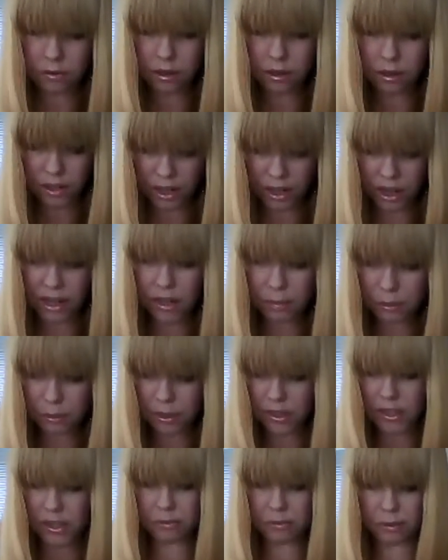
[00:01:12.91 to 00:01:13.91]
Yang
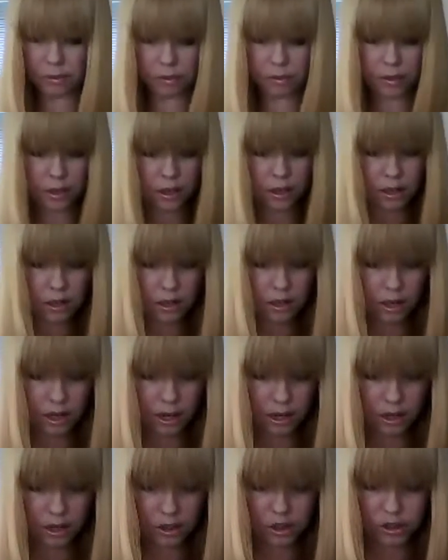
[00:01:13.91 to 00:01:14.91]
principle,
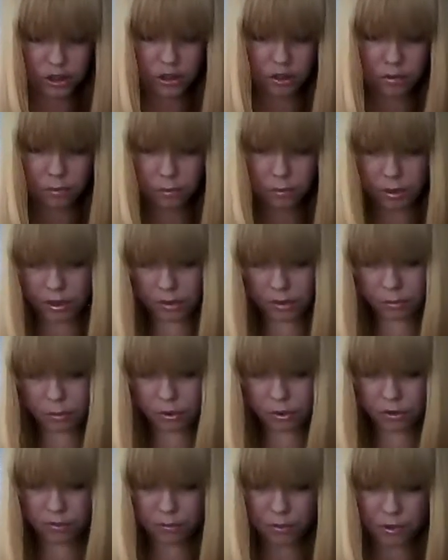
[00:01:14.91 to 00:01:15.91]
action, will,
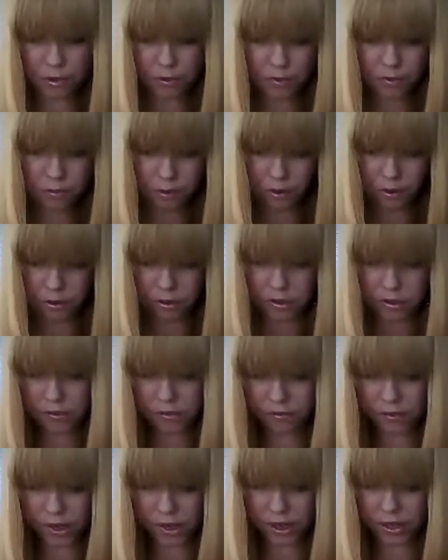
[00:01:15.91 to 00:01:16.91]
movement, force,
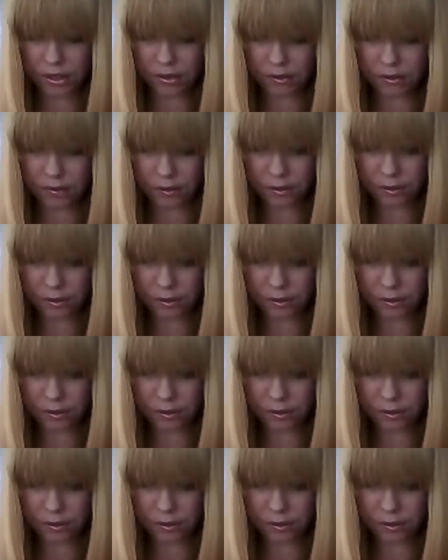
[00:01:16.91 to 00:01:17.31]
fire.